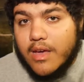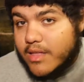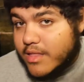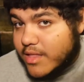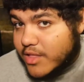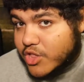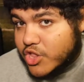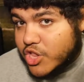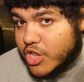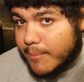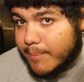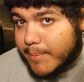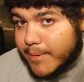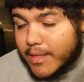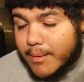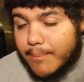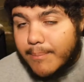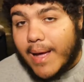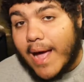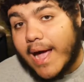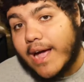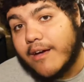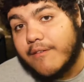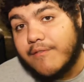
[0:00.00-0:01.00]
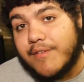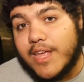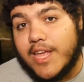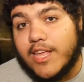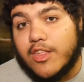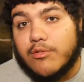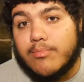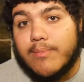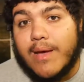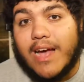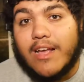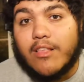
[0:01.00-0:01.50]
the chip in the back of
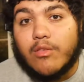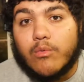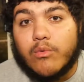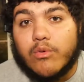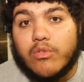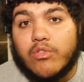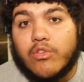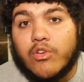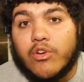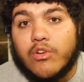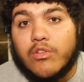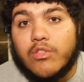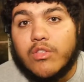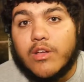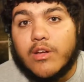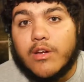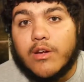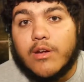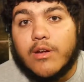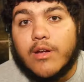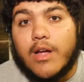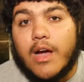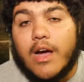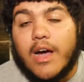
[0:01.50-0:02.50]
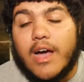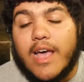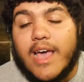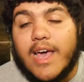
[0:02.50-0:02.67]
each mask would turn their uh,